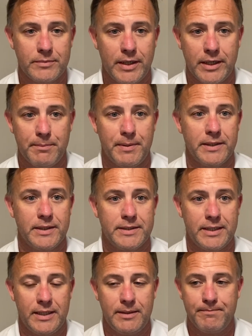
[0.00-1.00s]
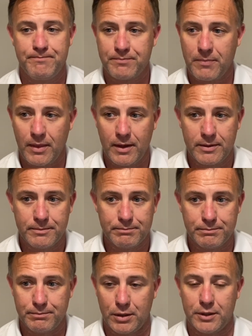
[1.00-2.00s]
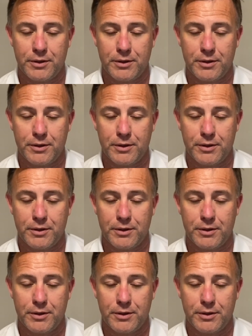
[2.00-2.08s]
independent team, plug